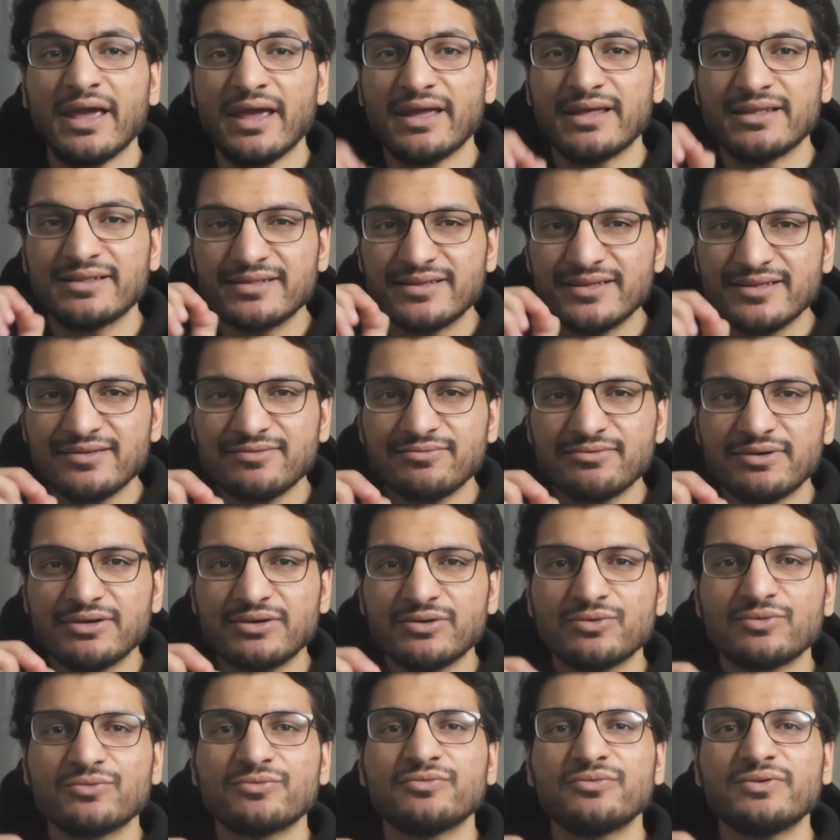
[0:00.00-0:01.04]
In this
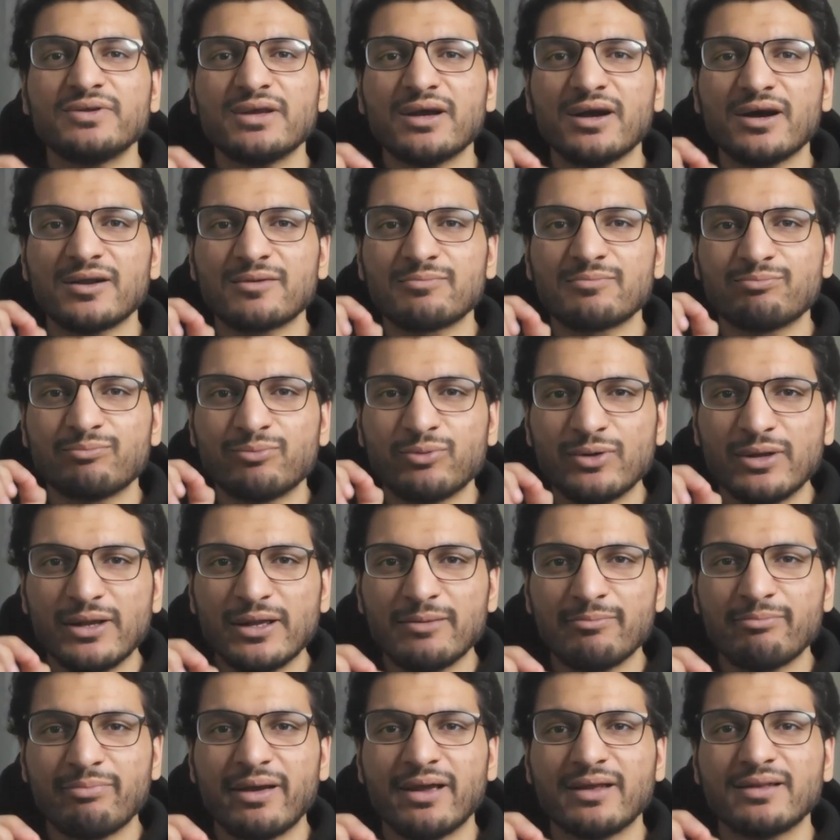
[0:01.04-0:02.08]
video, we are
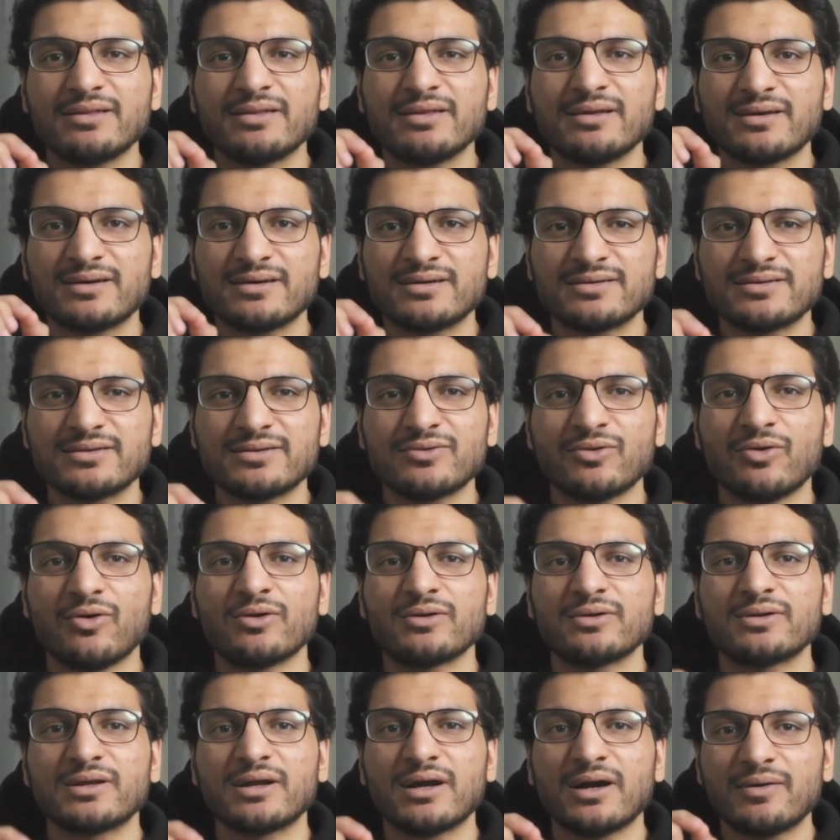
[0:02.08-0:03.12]
pulling back the curtain
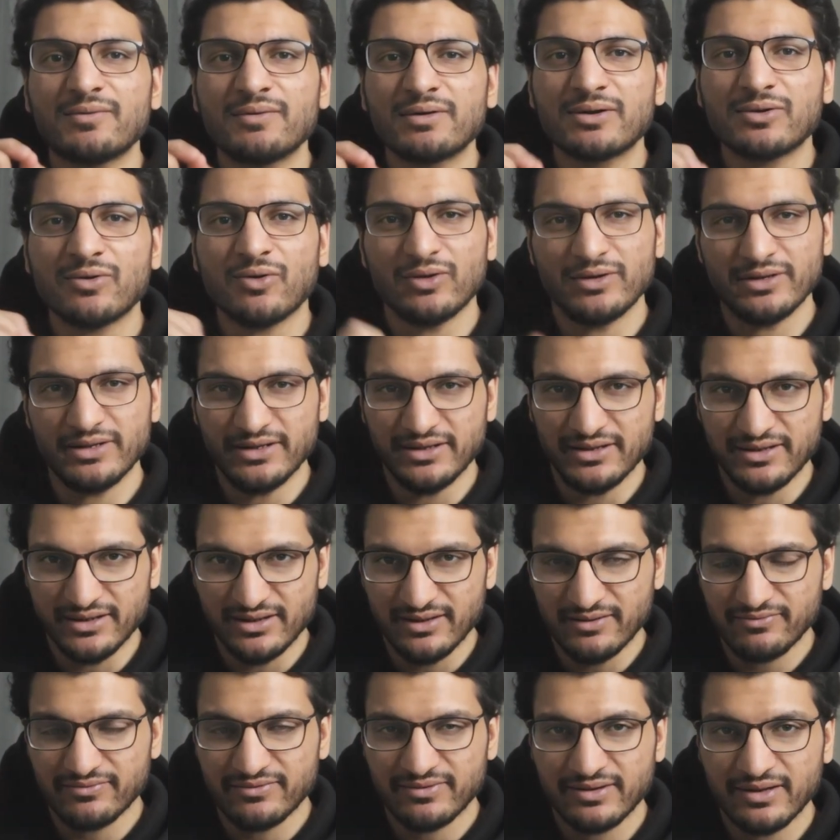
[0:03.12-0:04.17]
on covered call
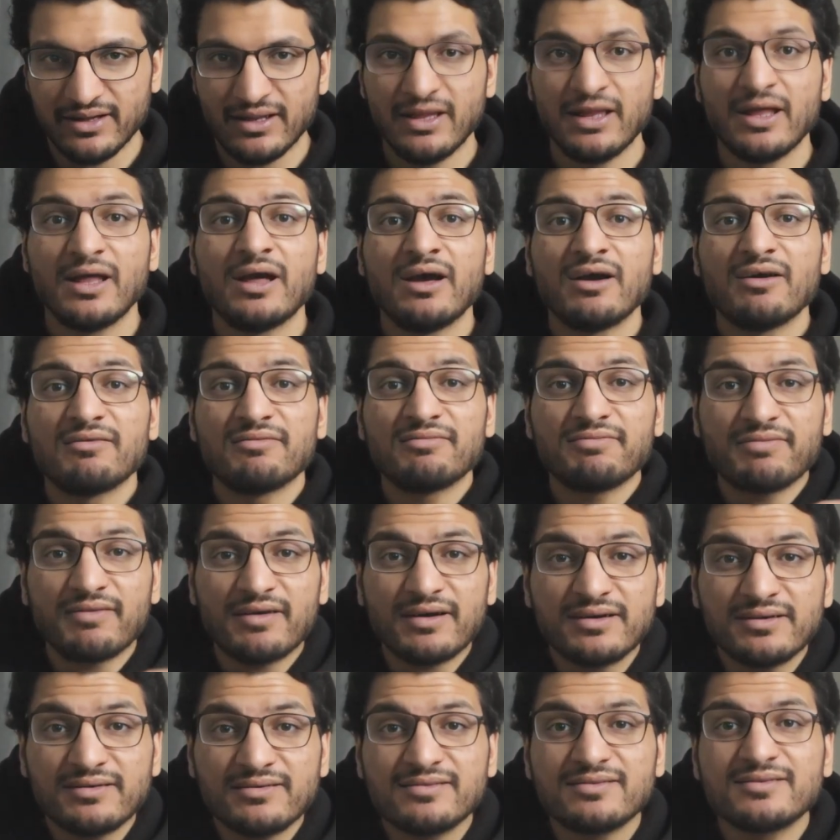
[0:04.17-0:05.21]
ETFs,
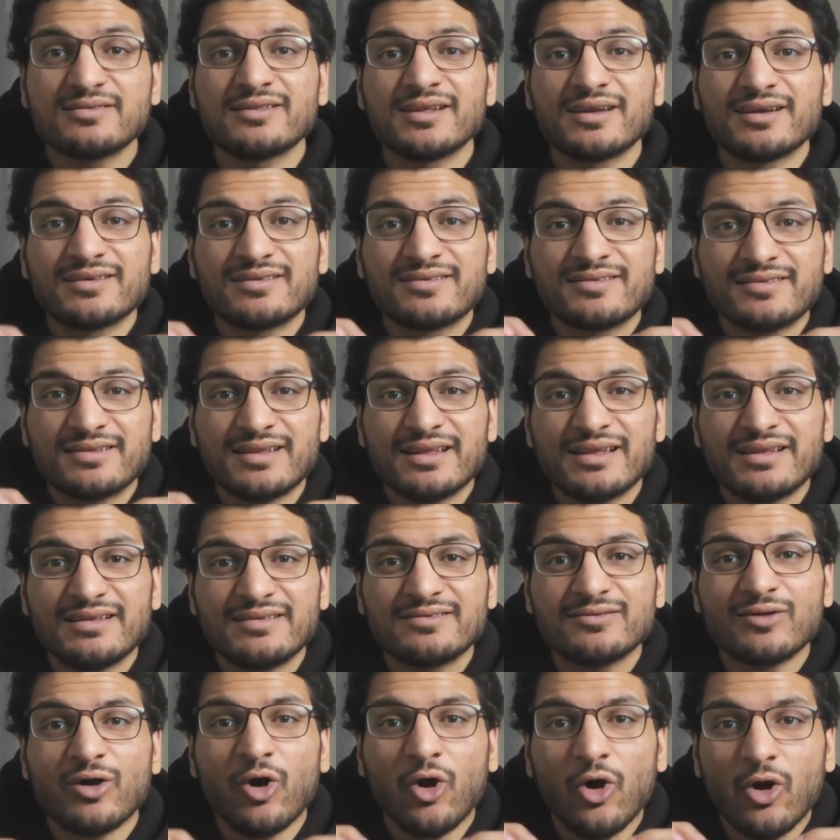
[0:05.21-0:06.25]
funds that
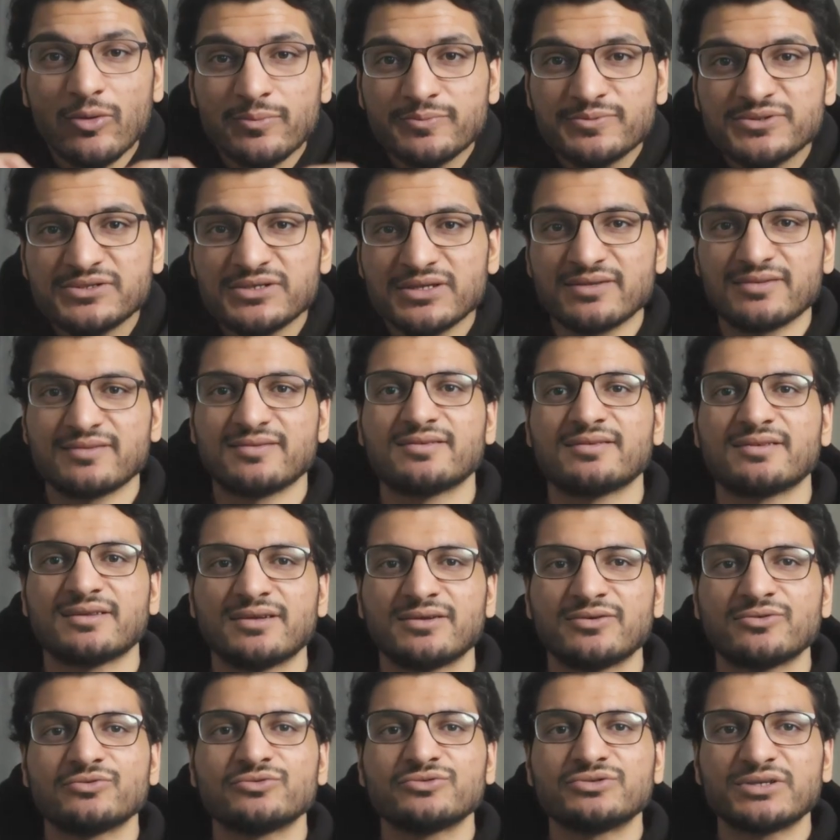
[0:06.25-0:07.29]
sells options
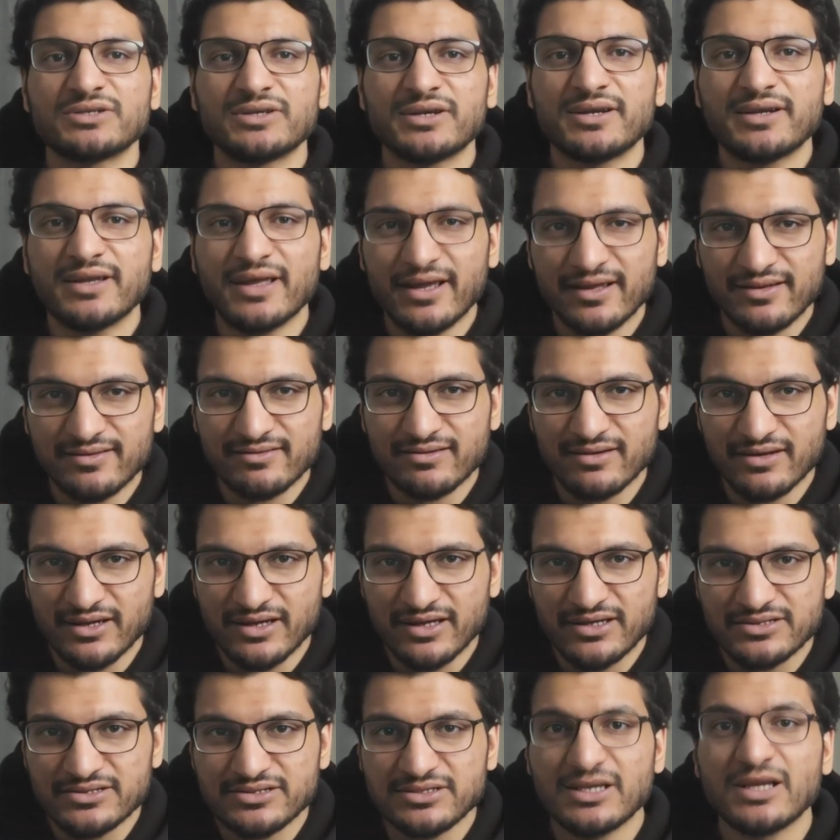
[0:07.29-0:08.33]
to generate extra
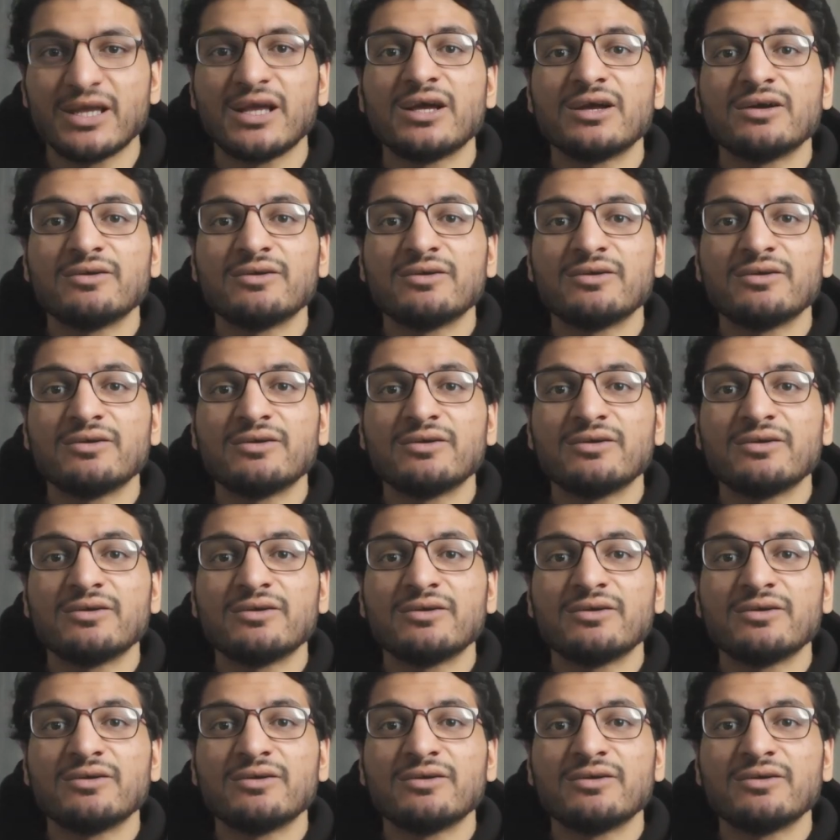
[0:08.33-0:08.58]
cash.